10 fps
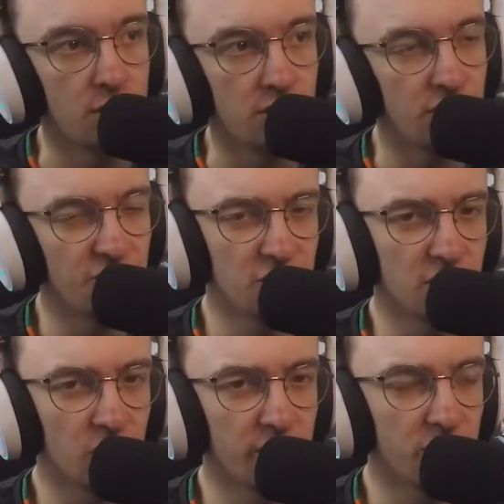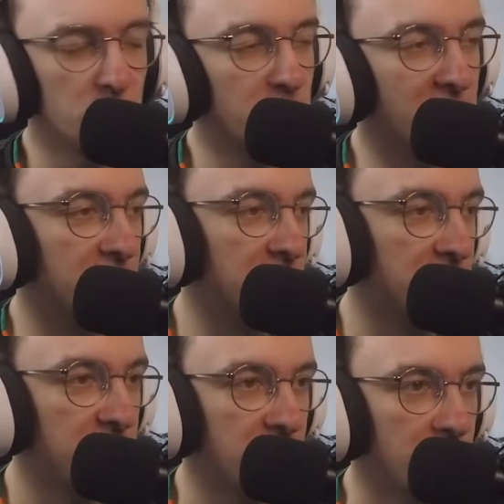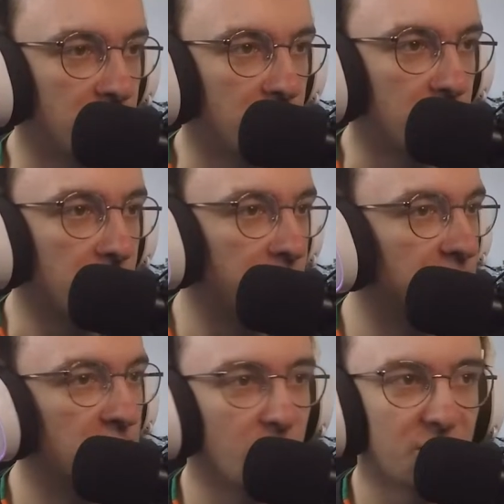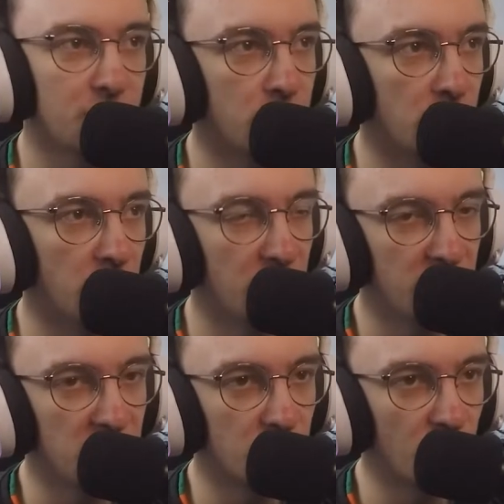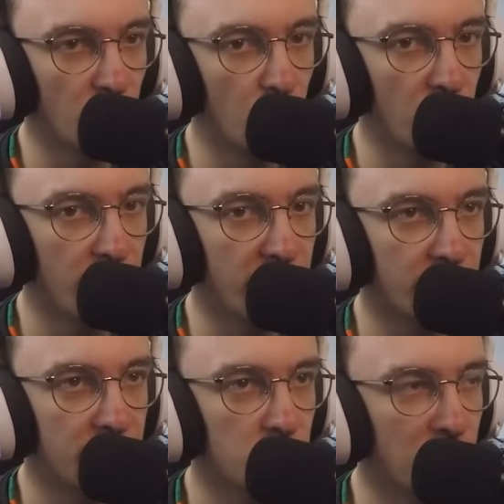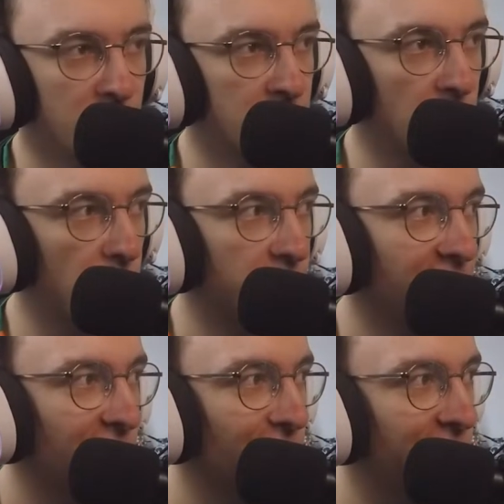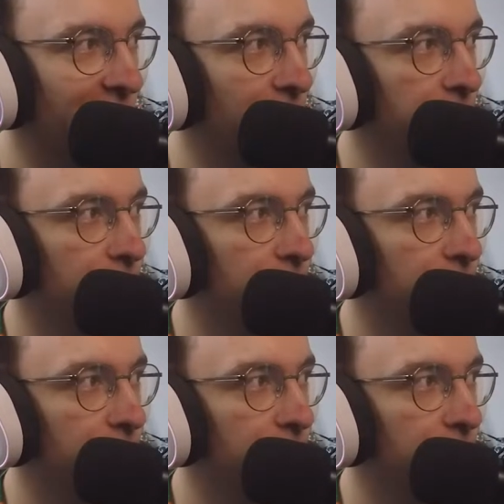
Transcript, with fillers: you've seen the wheel spins, and as I went to uh, put these load out these weapons on a loadout,